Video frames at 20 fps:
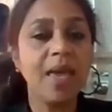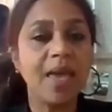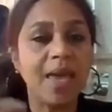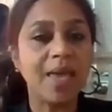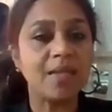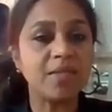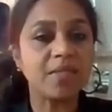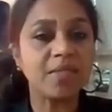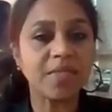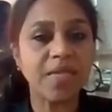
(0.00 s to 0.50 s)

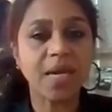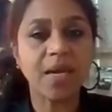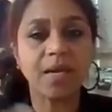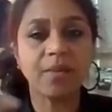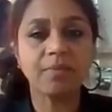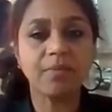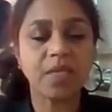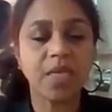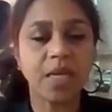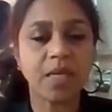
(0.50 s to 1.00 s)

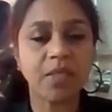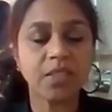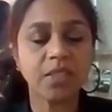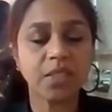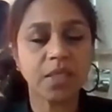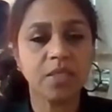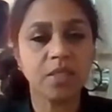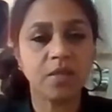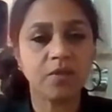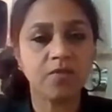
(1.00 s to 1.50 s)
enzyme that
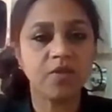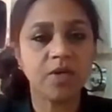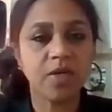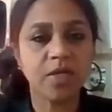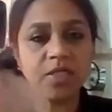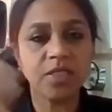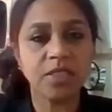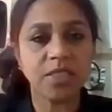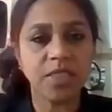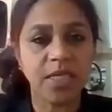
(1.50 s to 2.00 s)

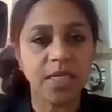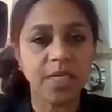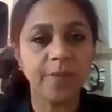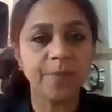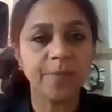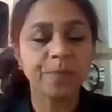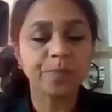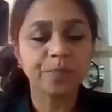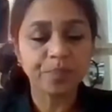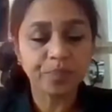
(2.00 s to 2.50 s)
converts
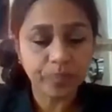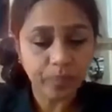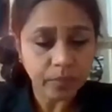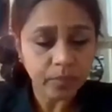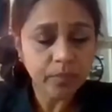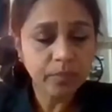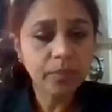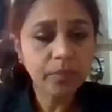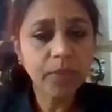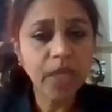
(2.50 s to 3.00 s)
the
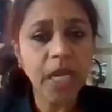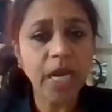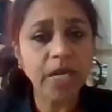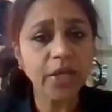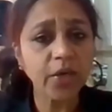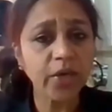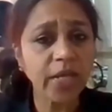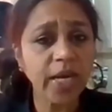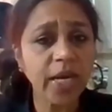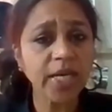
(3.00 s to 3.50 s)

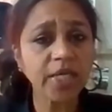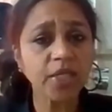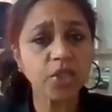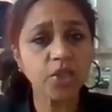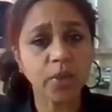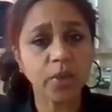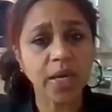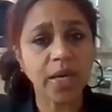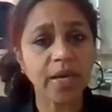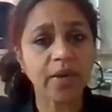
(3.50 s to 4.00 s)
iodide
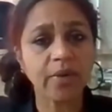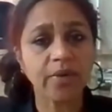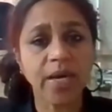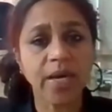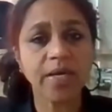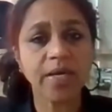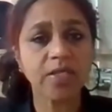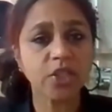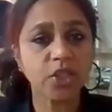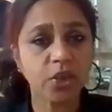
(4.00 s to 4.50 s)
to iodine, so